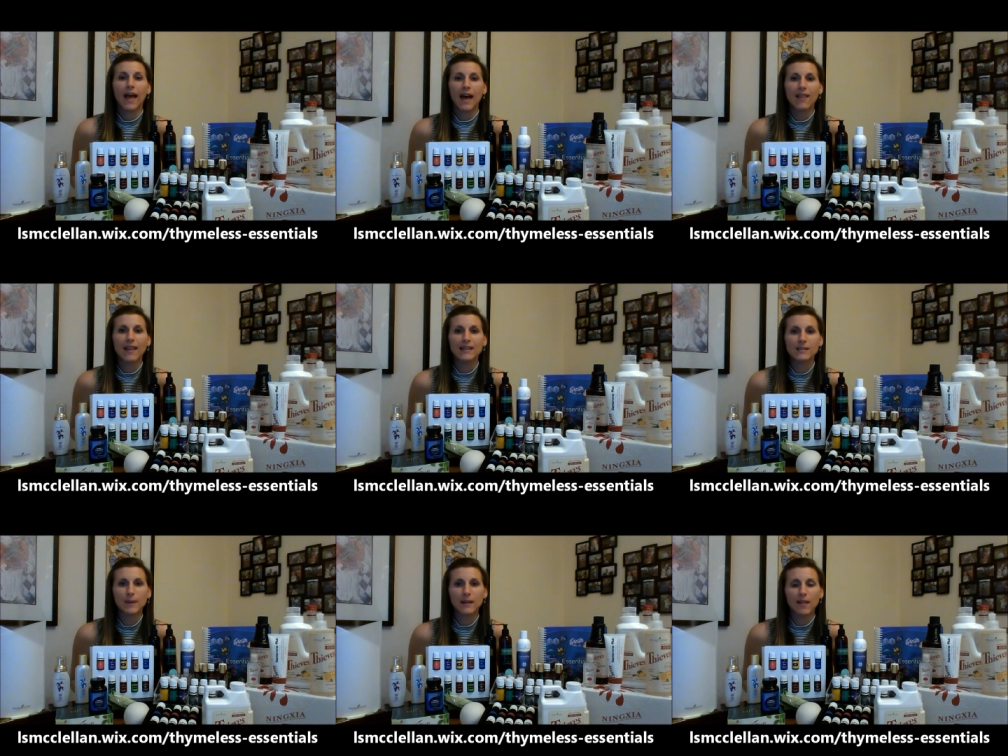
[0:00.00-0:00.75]

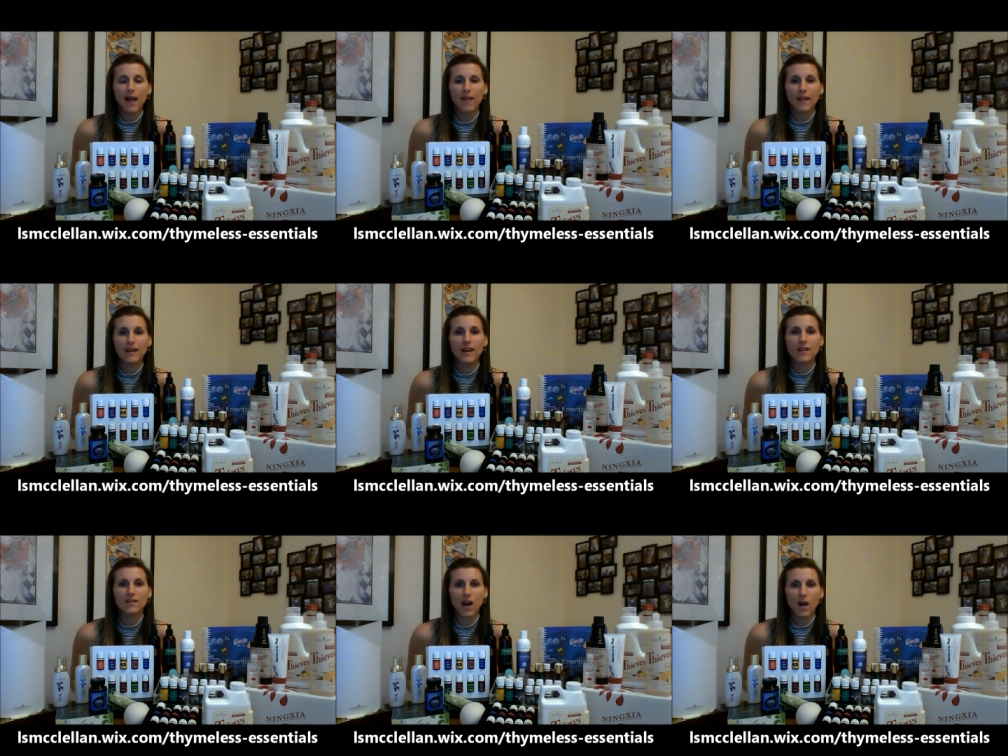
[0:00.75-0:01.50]

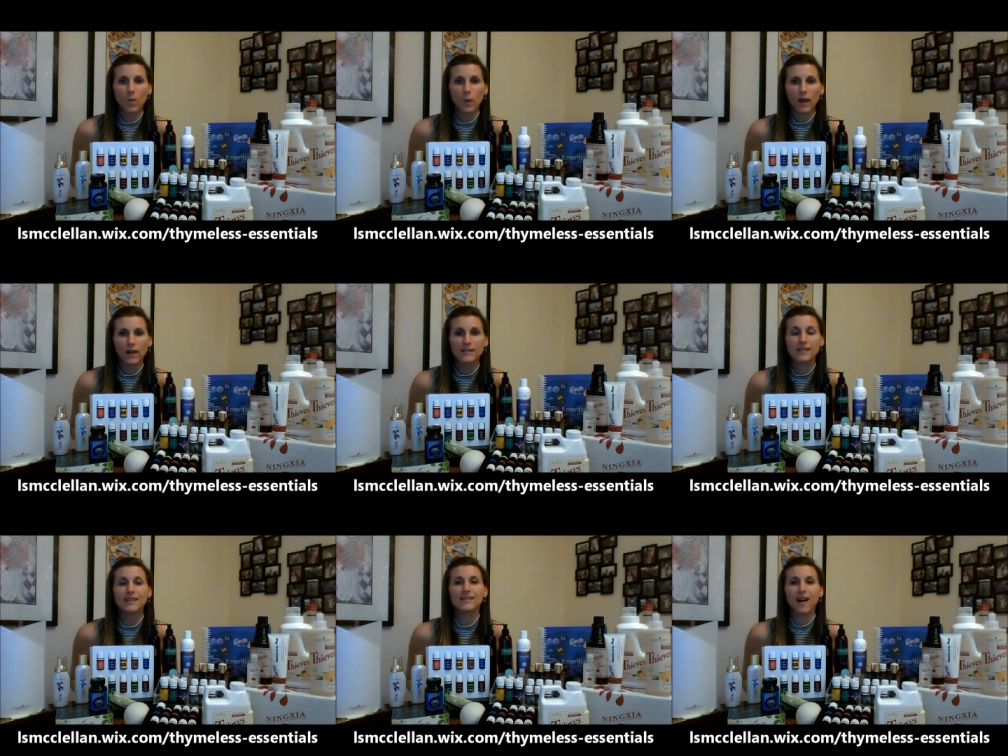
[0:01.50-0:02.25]

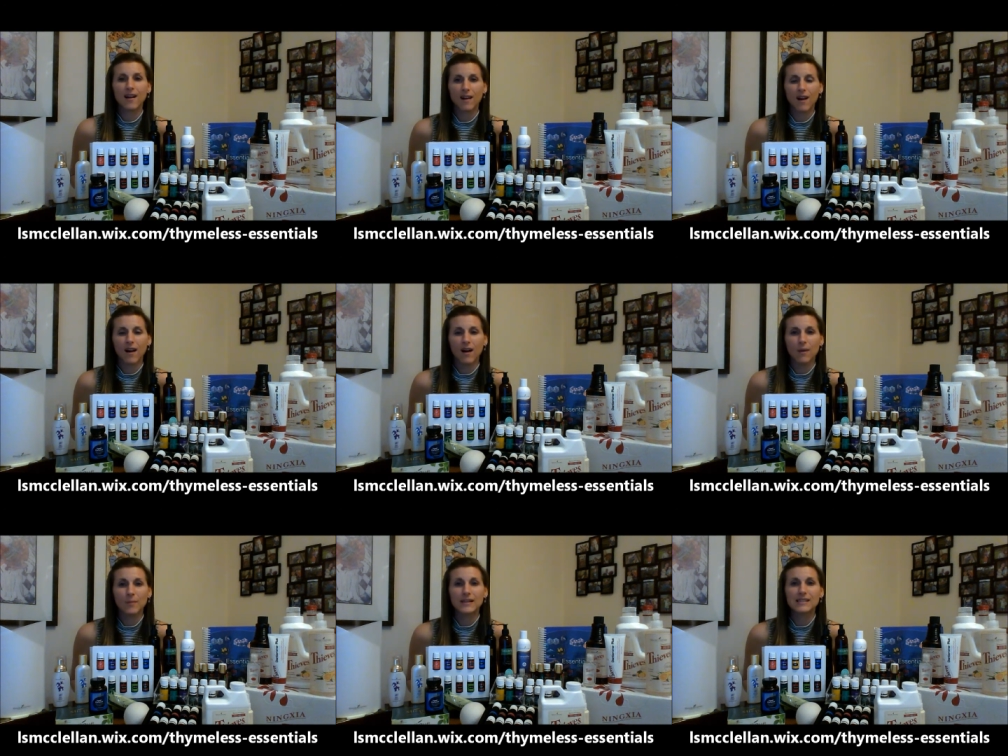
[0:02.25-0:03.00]

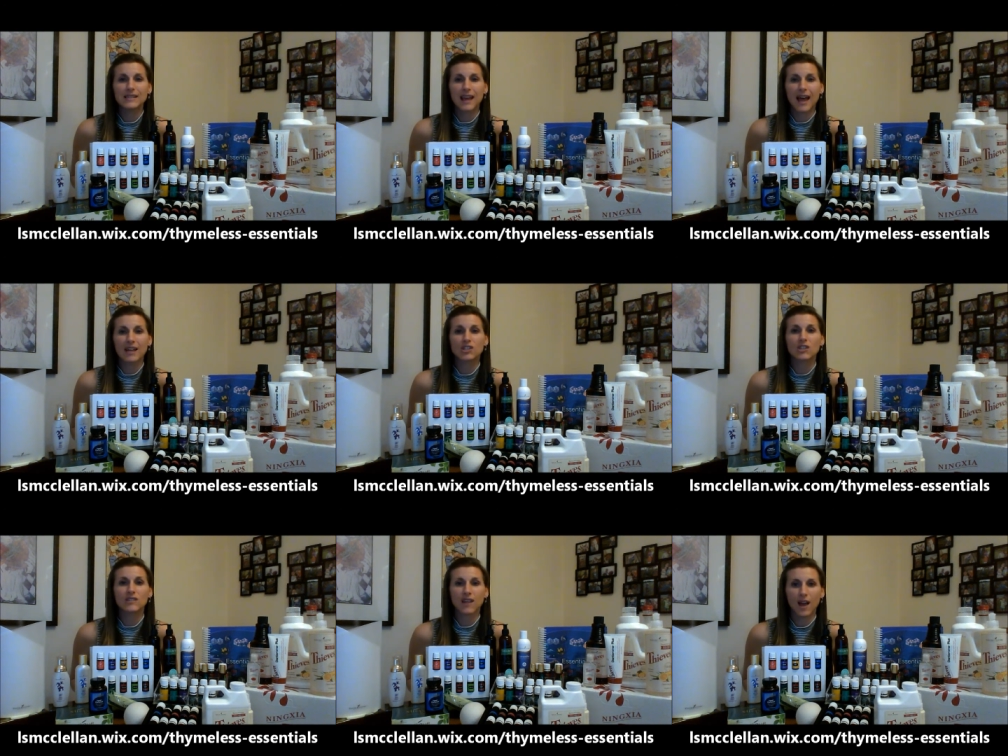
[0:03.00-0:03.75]

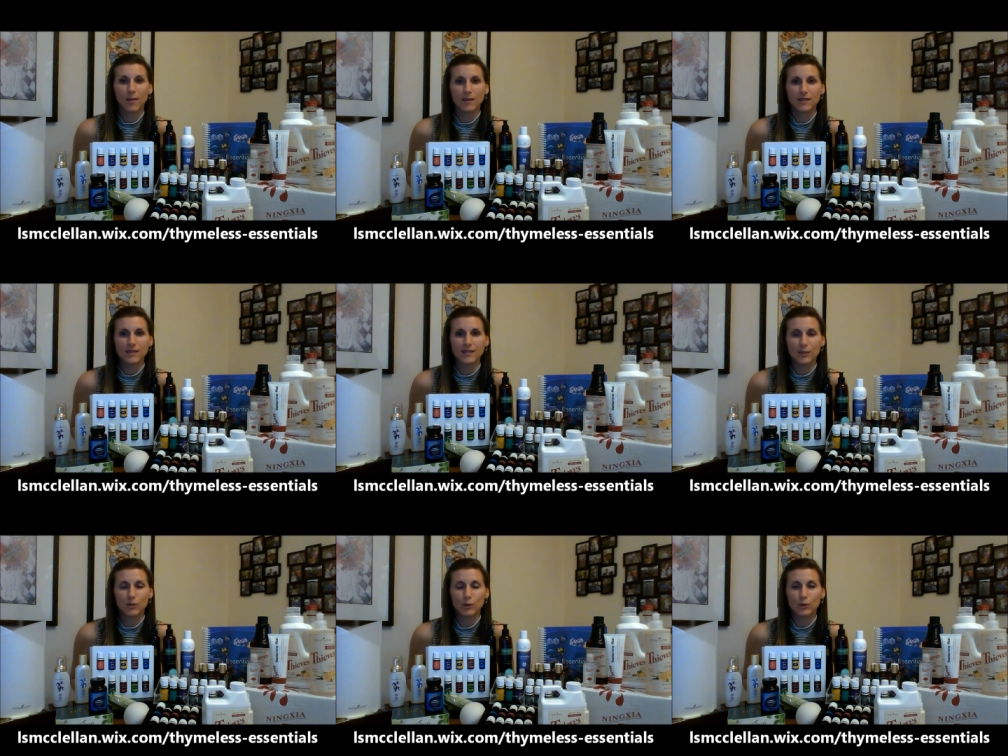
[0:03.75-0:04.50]

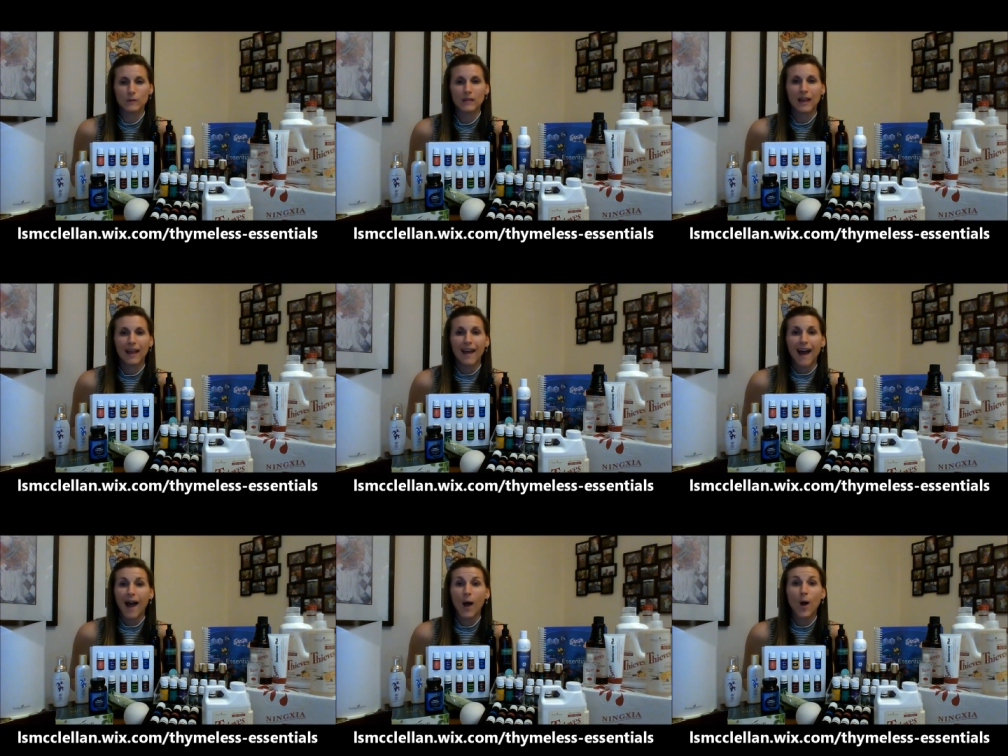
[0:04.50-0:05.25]
lsmcclellan.wix.com/timeless-essentials.
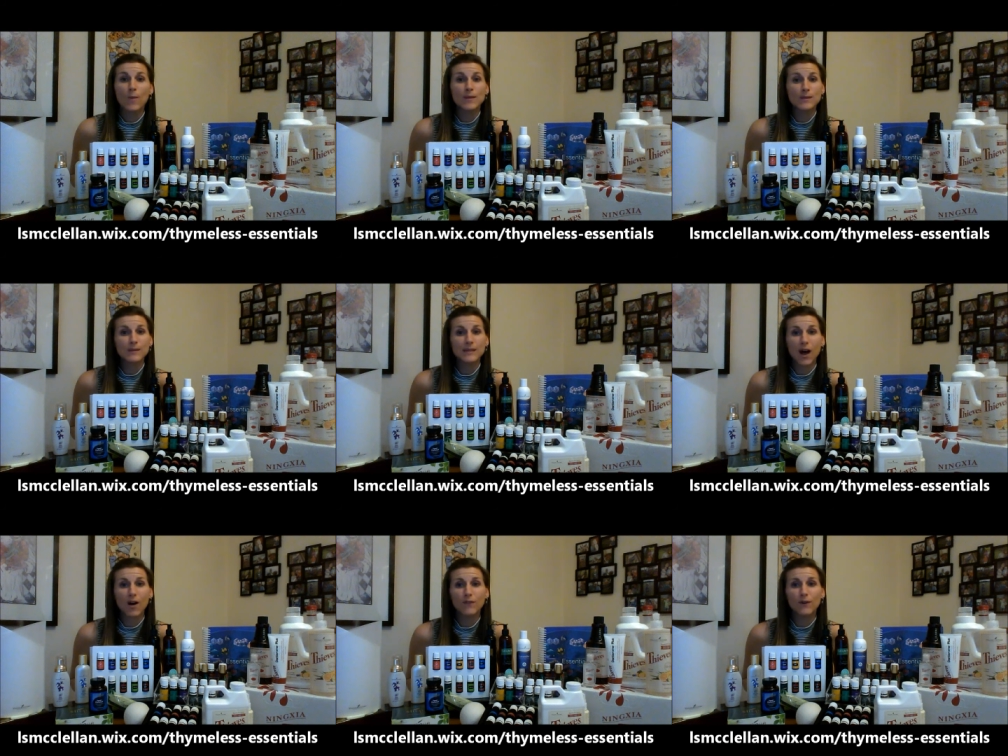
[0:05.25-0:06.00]
I hope this was
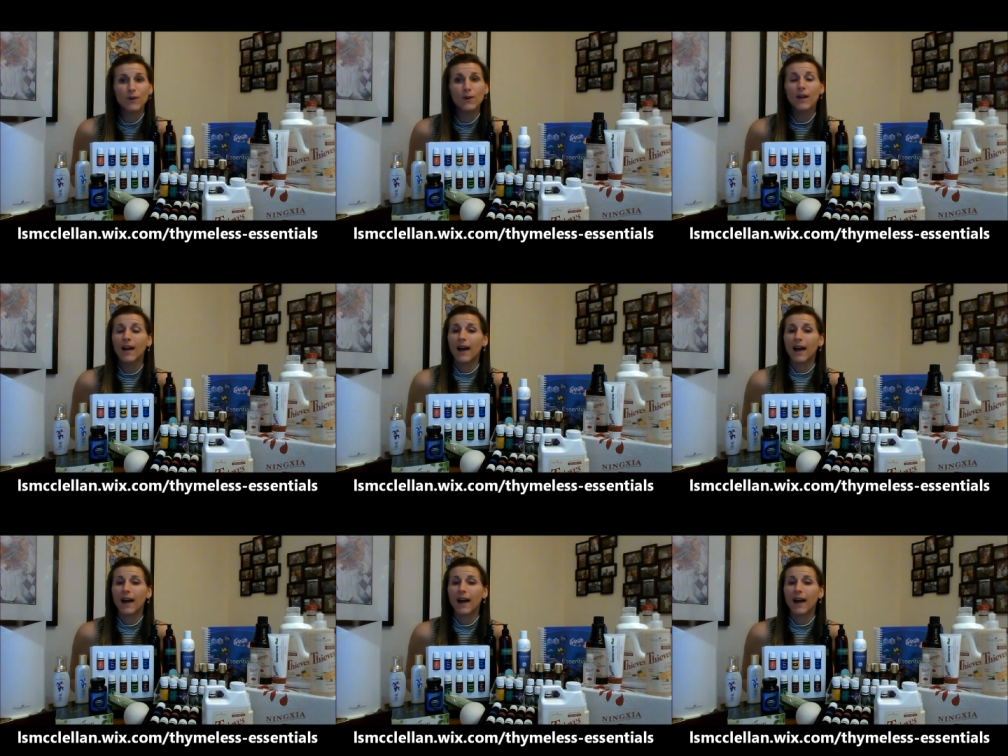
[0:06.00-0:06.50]
helpful.